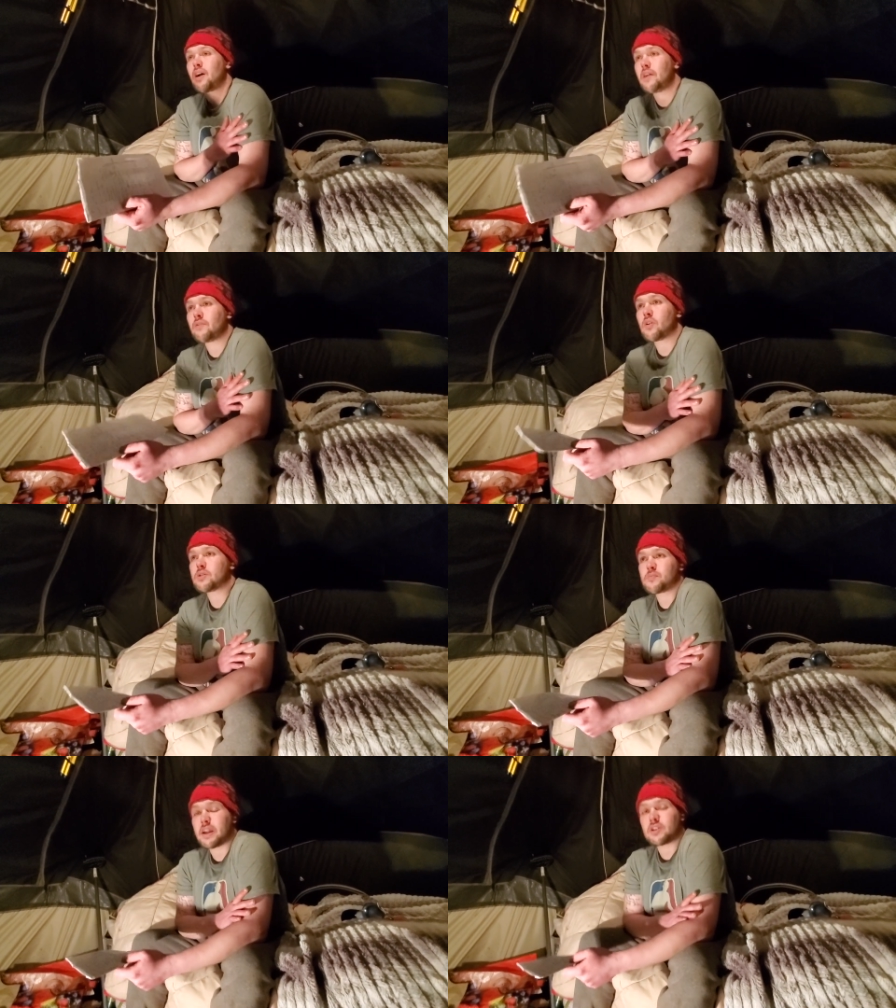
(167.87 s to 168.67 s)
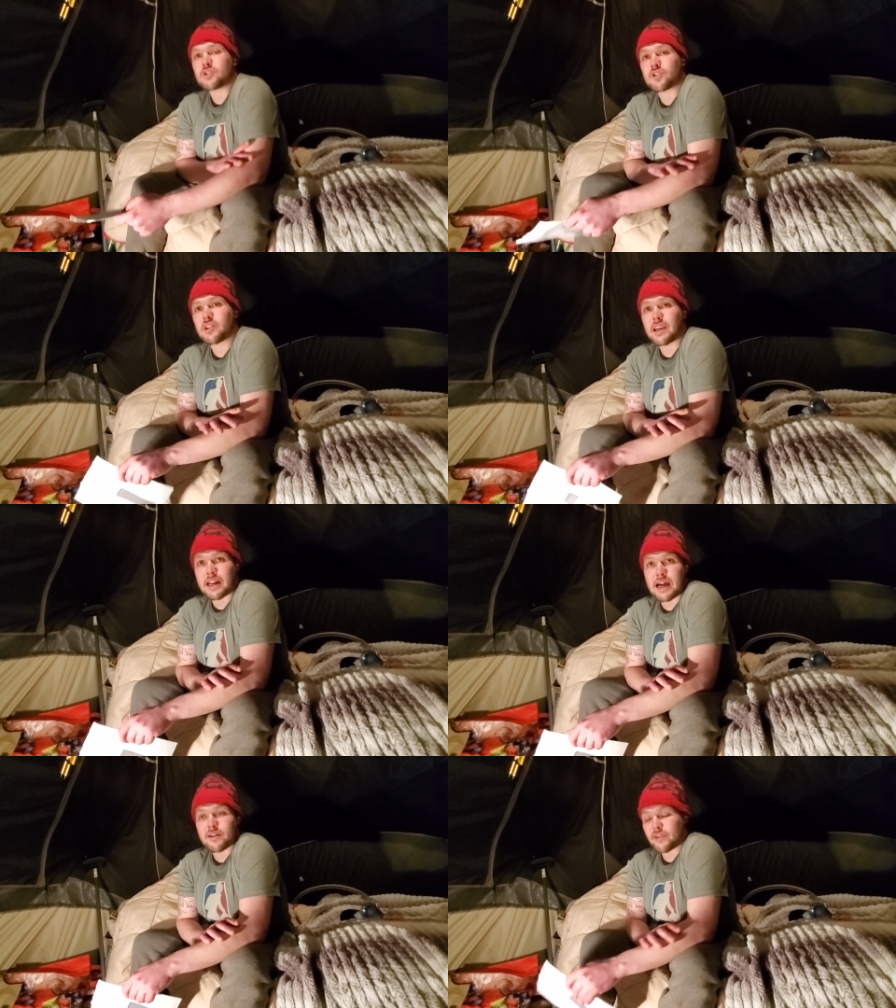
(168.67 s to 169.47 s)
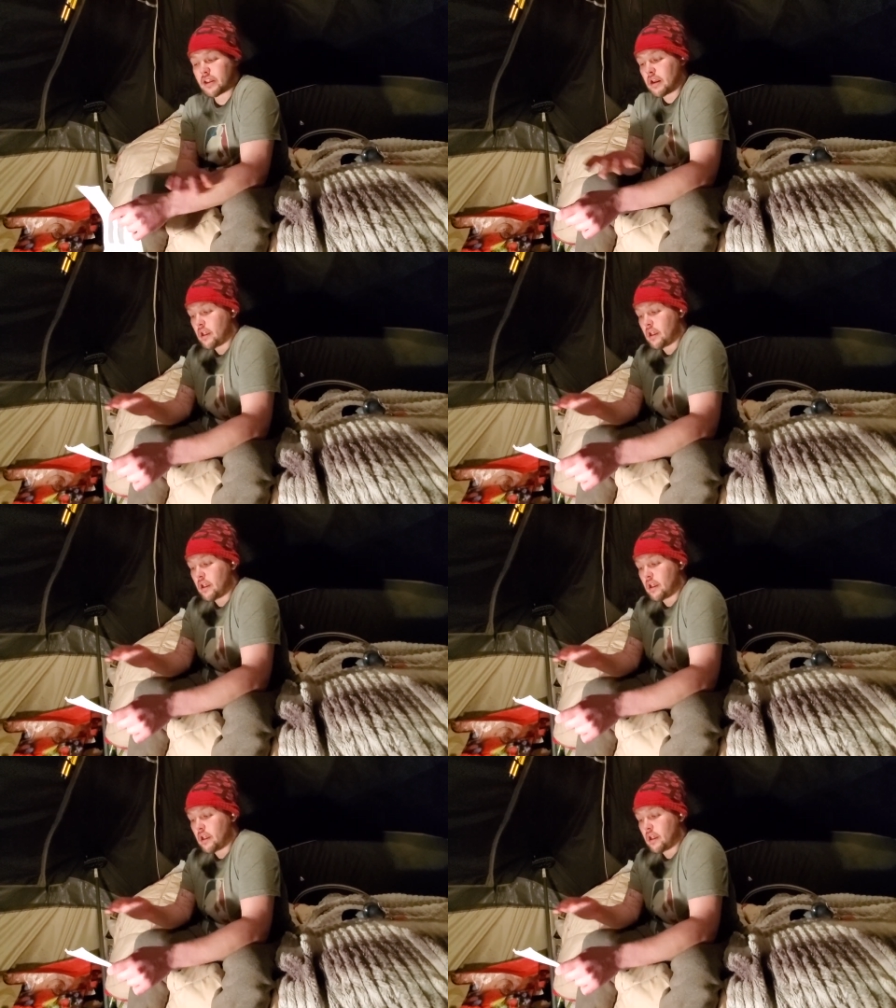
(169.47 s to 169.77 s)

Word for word: I've always managed to get out of it,